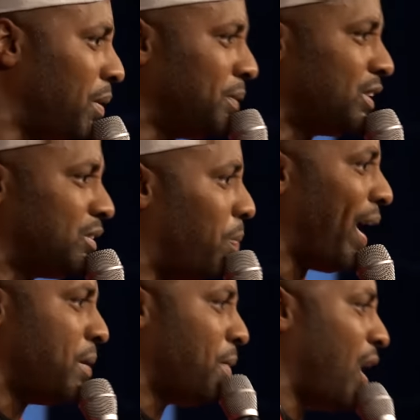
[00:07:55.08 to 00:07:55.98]
gonna just
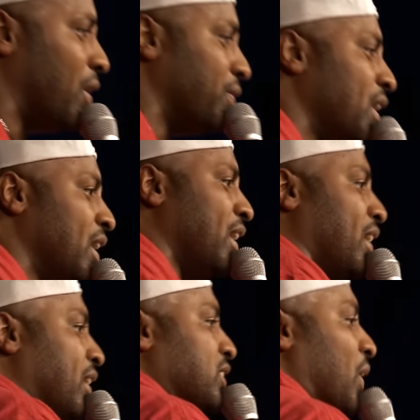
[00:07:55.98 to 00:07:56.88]
bite them off.
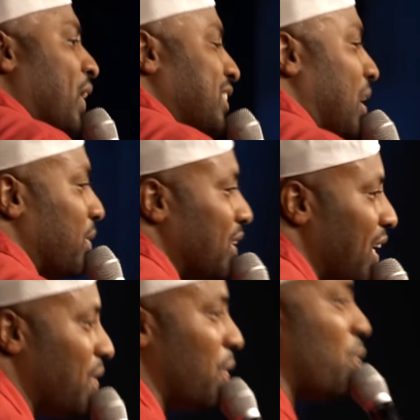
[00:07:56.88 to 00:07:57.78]
So that's something that the